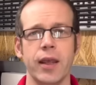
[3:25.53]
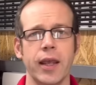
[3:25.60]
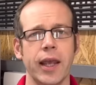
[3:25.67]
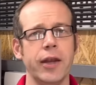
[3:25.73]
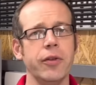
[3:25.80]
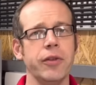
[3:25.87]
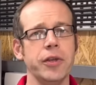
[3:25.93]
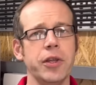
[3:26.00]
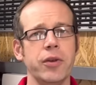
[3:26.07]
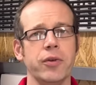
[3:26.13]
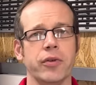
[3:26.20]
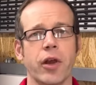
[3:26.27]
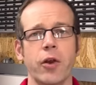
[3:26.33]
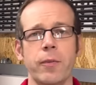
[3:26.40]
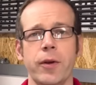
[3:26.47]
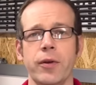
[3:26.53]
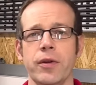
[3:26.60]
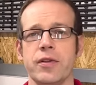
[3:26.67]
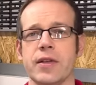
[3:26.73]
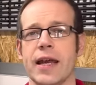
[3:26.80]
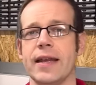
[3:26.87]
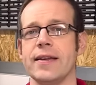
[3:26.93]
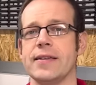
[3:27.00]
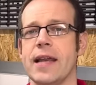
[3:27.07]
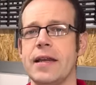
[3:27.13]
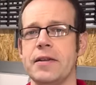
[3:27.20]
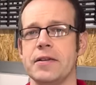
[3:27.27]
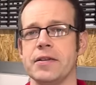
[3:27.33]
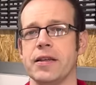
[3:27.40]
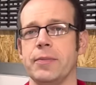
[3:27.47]
In other news, homeowners and
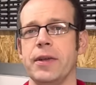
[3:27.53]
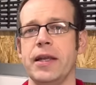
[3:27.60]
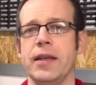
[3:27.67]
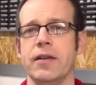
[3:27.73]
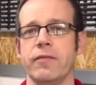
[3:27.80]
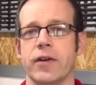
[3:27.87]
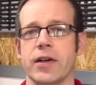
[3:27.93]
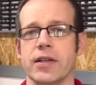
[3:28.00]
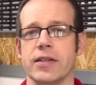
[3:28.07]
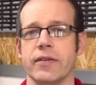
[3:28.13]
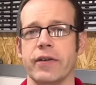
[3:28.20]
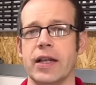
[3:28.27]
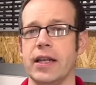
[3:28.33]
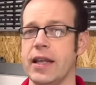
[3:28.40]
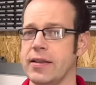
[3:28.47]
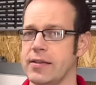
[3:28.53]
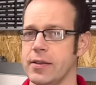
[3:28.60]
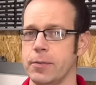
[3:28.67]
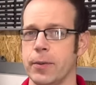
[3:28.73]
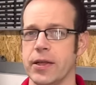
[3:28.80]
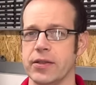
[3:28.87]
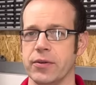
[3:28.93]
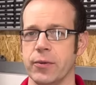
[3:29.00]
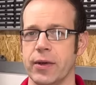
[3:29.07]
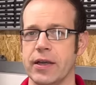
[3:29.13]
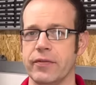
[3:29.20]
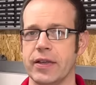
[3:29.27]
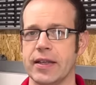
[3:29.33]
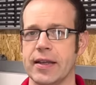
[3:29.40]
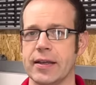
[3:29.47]
tenants are being advised of a less than pleasant way
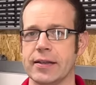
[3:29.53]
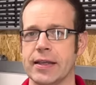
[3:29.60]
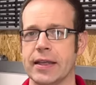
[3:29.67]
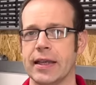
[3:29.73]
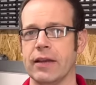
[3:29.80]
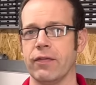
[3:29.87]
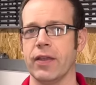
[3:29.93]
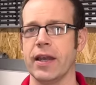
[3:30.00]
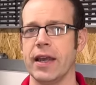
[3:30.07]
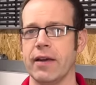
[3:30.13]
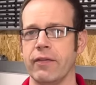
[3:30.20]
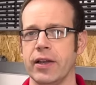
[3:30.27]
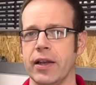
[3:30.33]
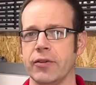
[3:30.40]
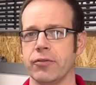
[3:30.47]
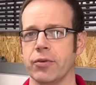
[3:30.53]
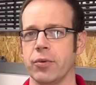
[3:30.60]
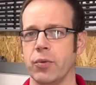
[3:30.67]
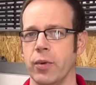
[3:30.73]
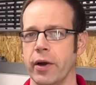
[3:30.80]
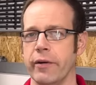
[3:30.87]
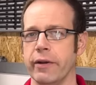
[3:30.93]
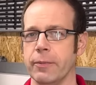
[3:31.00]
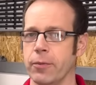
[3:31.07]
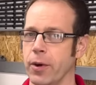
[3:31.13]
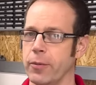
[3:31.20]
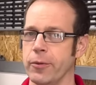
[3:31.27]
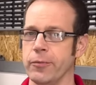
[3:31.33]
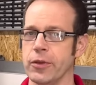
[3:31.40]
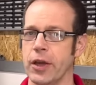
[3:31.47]
of detecting if they have electrical wiring
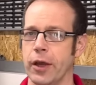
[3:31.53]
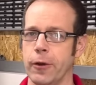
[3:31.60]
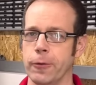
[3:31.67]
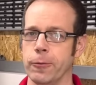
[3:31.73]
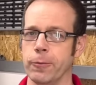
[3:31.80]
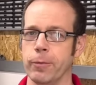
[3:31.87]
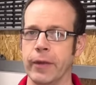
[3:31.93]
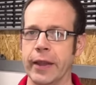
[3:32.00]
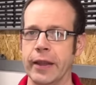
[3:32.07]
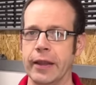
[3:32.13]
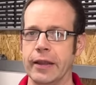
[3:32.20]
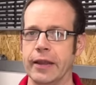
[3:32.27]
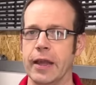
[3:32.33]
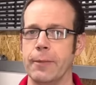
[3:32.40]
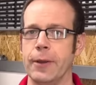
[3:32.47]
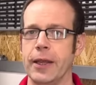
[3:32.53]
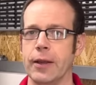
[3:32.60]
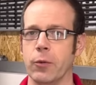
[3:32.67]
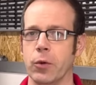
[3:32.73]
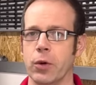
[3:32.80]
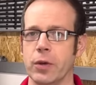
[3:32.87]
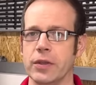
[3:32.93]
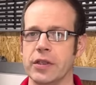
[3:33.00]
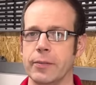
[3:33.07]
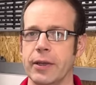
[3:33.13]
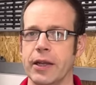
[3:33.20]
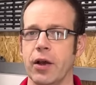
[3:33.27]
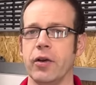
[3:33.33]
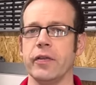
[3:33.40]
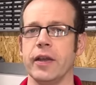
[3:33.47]
problems at home. They're being warned to
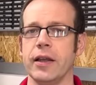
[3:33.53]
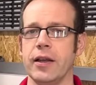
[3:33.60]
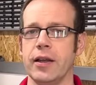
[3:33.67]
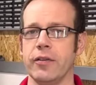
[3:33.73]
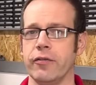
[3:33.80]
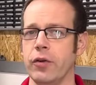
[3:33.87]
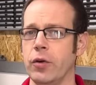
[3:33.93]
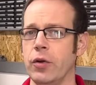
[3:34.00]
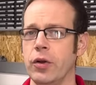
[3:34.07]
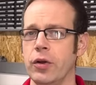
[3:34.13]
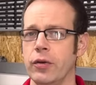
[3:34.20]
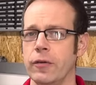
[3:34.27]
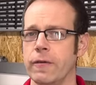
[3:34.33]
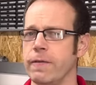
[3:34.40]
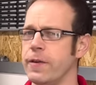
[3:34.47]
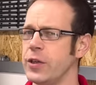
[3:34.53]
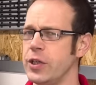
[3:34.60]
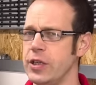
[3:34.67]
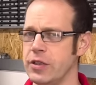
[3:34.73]
be on the alert for fishy